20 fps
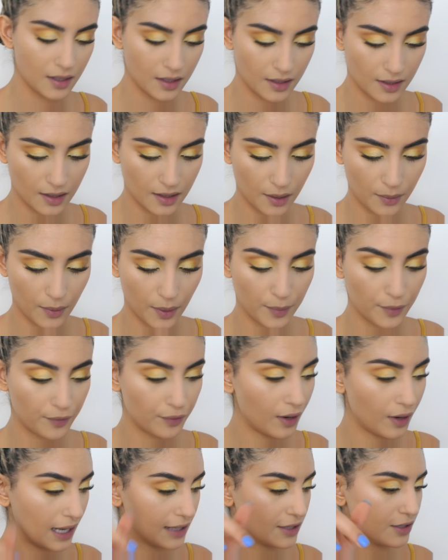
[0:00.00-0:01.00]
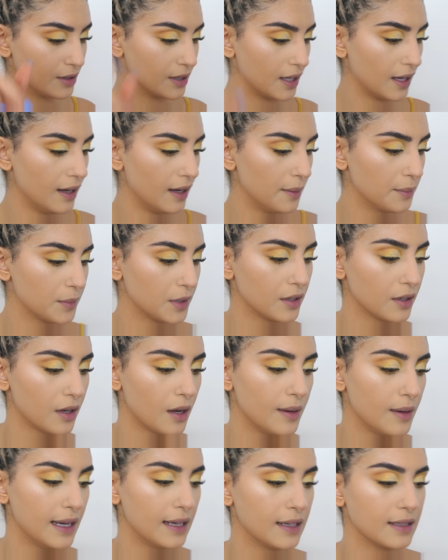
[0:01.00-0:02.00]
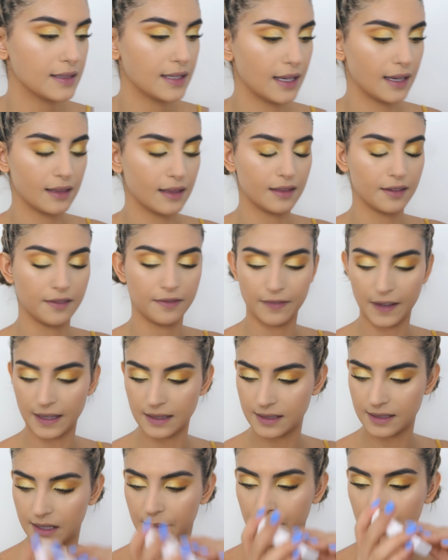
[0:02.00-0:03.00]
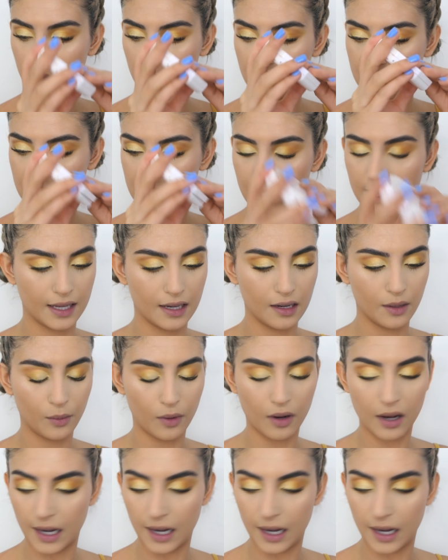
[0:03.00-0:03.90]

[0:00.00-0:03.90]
You know what, before I do that, I'm going to go ahead and take the Fenty Beauty Kilowatt